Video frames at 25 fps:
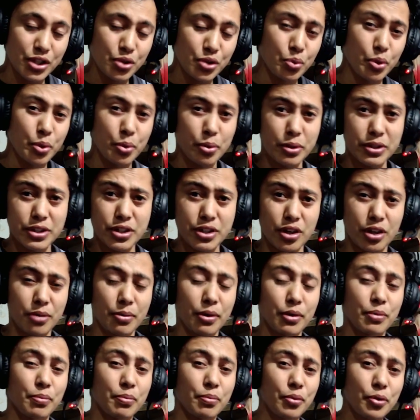we will talk
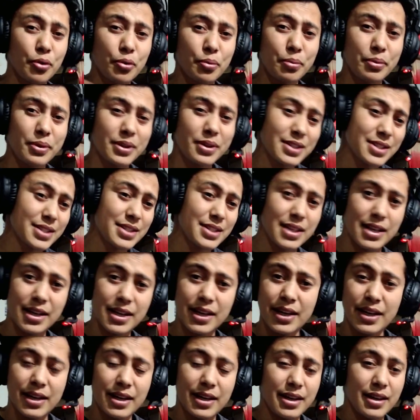about movies
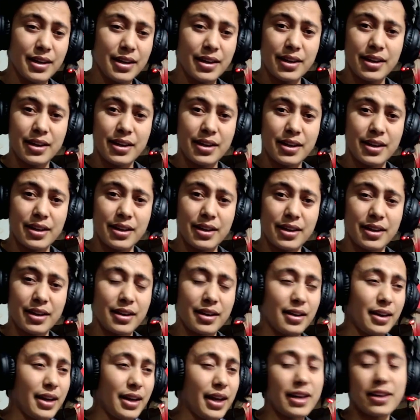
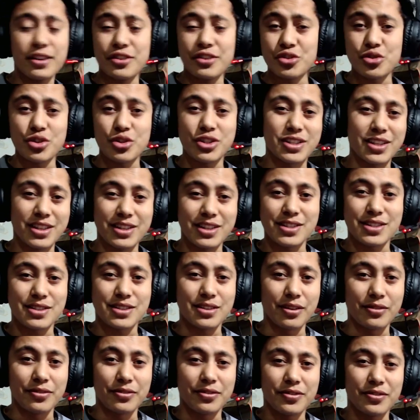and interesting
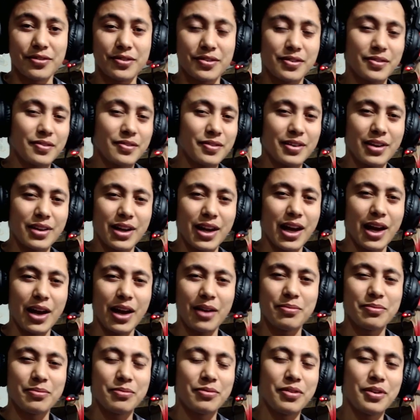stuff
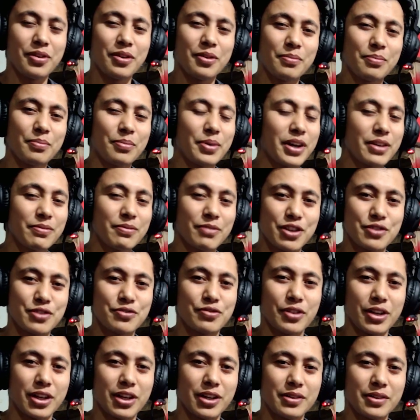have very much
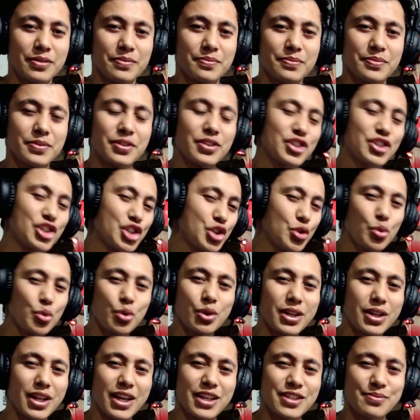fun see you in
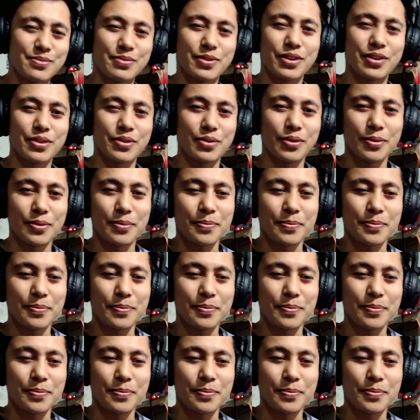next video